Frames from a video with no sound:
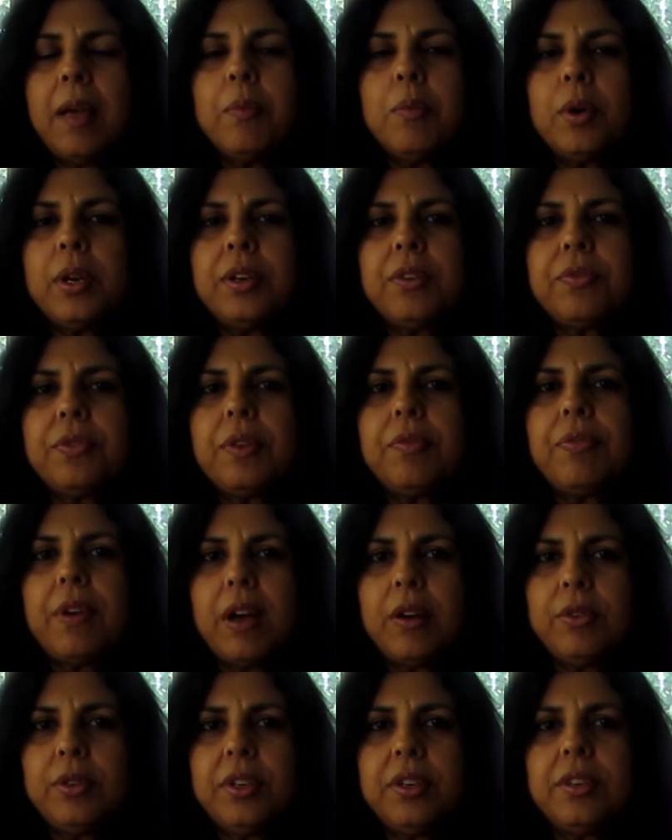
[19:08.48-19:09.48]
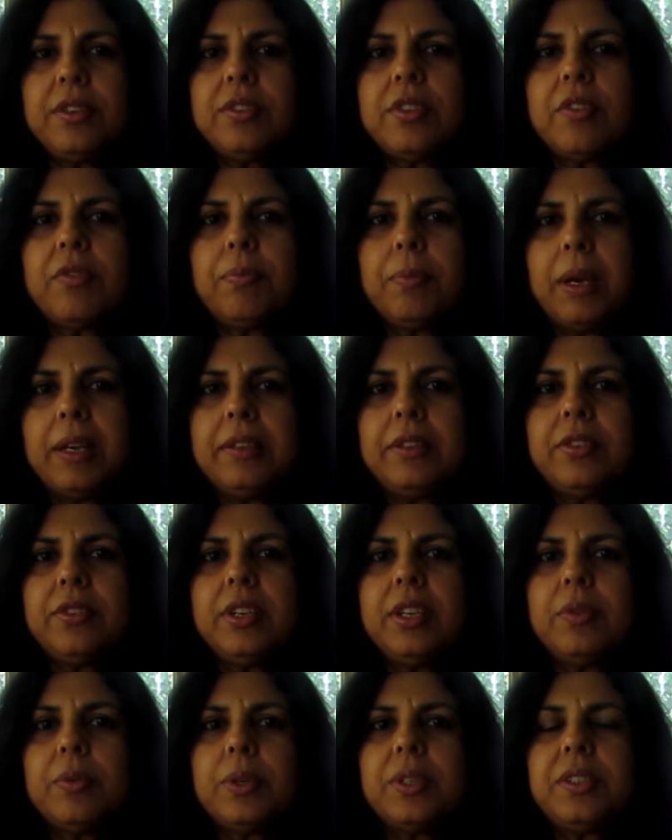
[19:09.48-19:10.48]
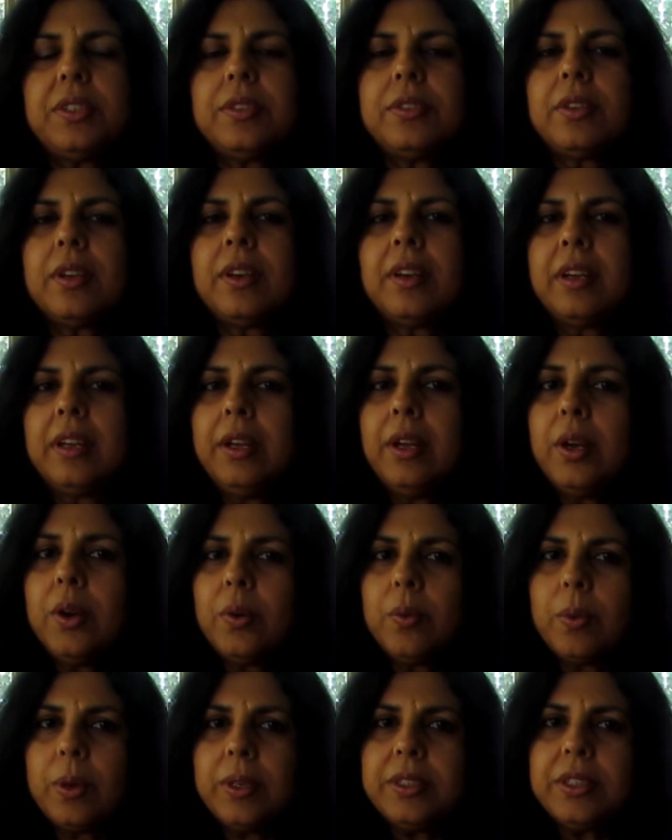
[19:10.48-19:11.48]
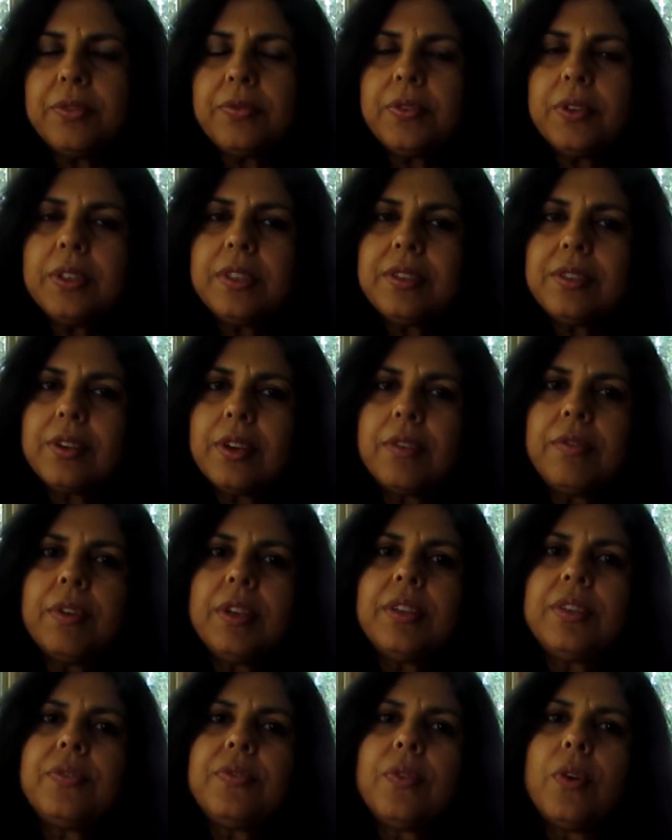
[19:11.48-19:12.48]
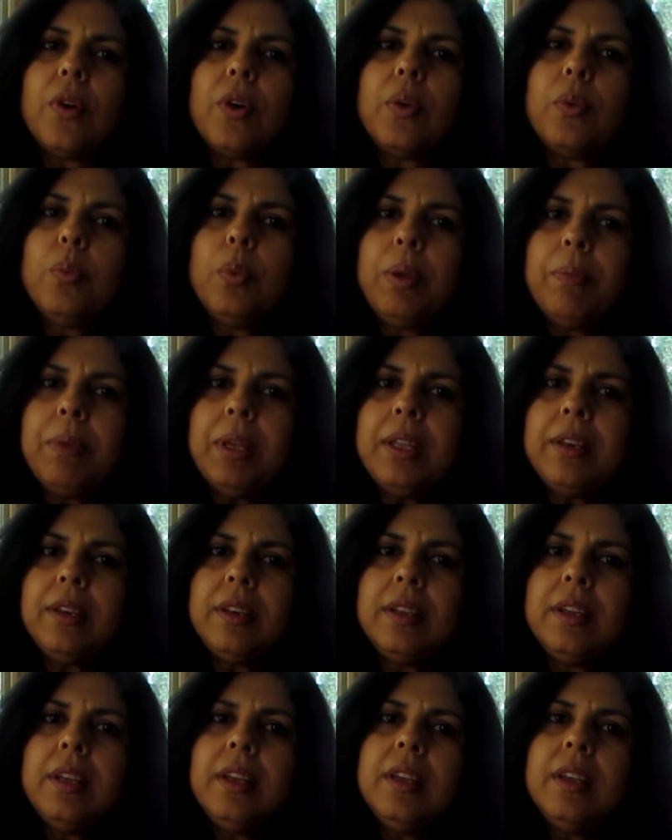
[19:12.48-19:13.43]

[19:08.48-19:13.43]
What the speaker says: I'm one of the founders of Maitri, which is a wonderful service for women.